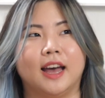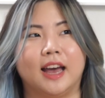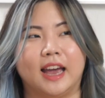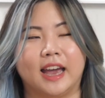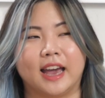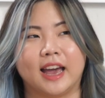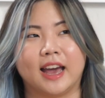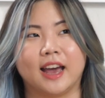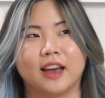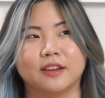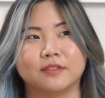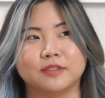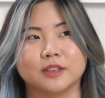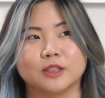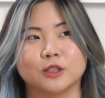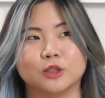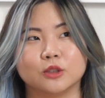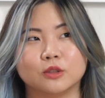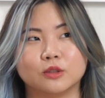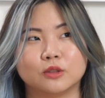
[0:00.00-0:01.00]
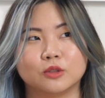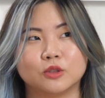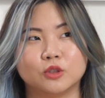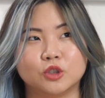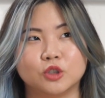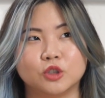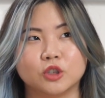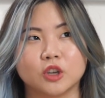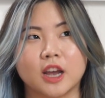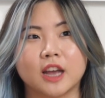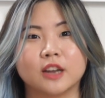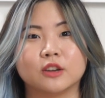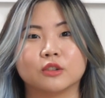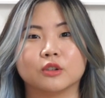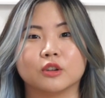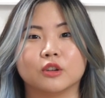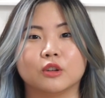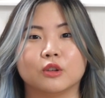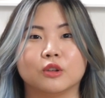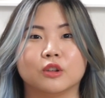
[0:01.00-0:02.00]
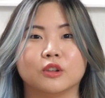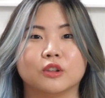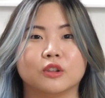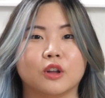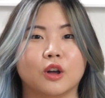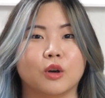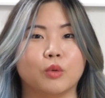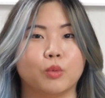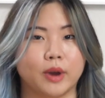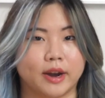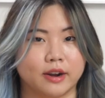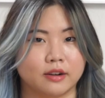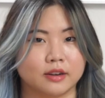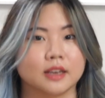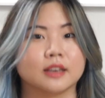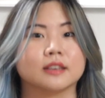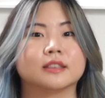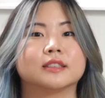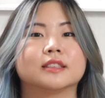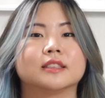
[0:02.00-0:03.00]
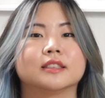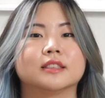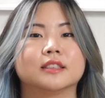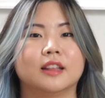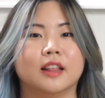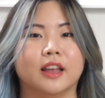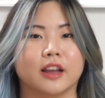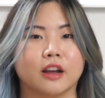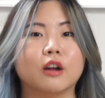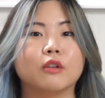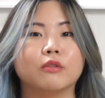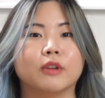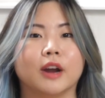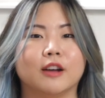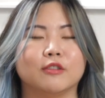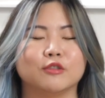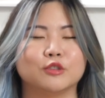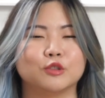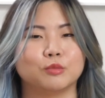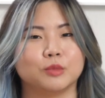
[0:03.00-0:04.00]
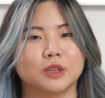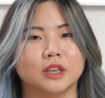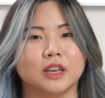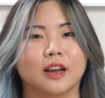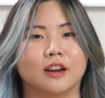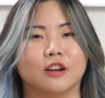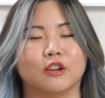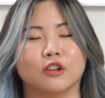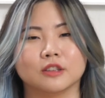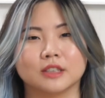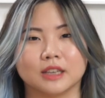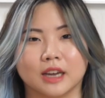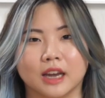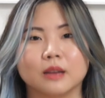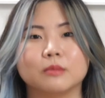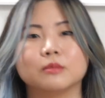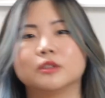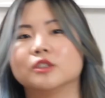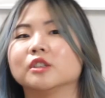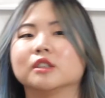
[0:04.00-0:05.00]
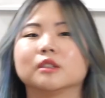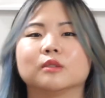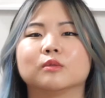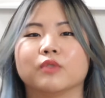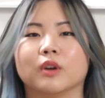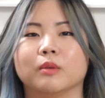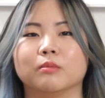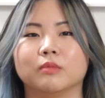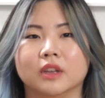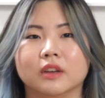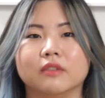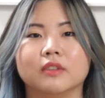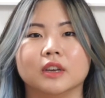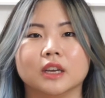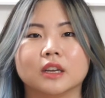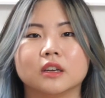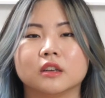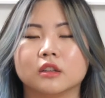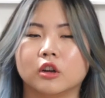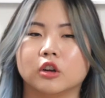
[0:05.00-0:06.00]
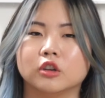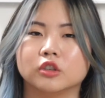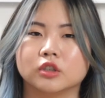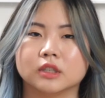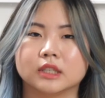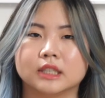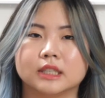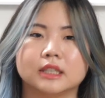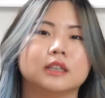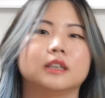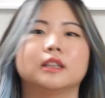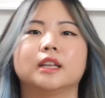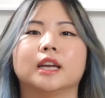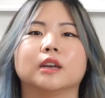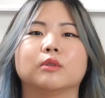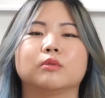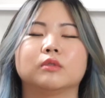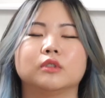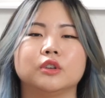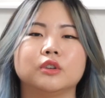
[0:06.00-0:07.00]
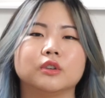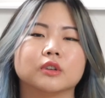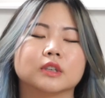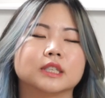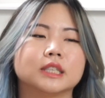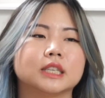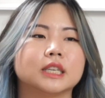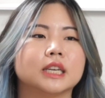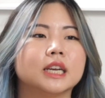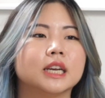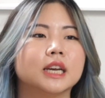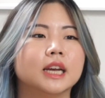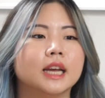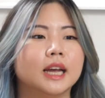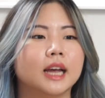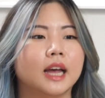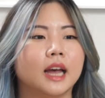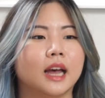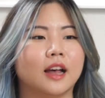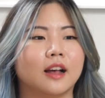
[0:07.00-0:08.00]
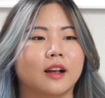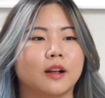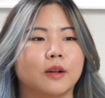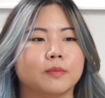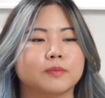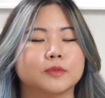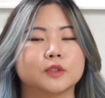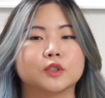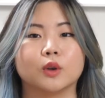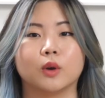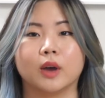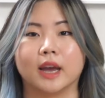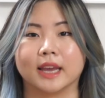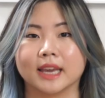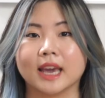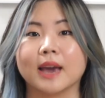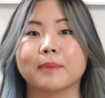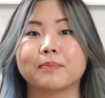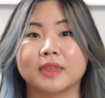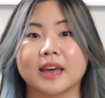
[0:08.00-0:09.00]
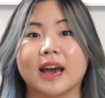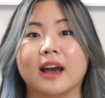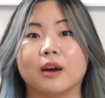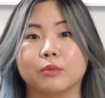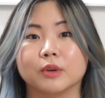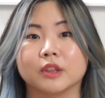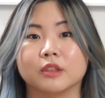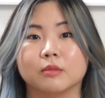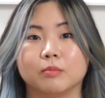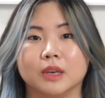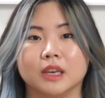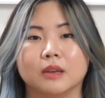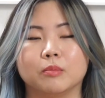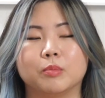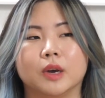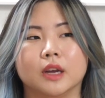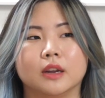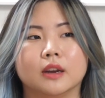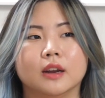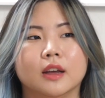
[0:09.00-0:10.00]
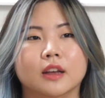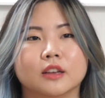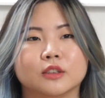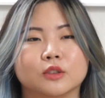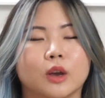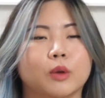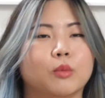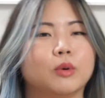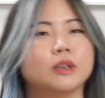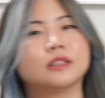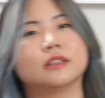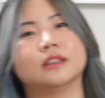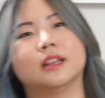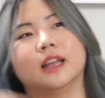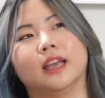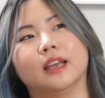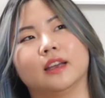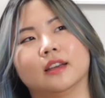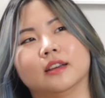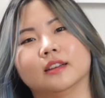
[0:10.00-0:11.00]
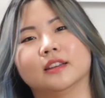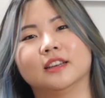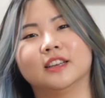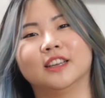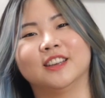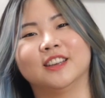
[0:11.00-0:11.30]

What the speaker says: I have a general awareness like around me at all times, just from living in a larger city like New York City. So I kept that with me, but so I wasn't like,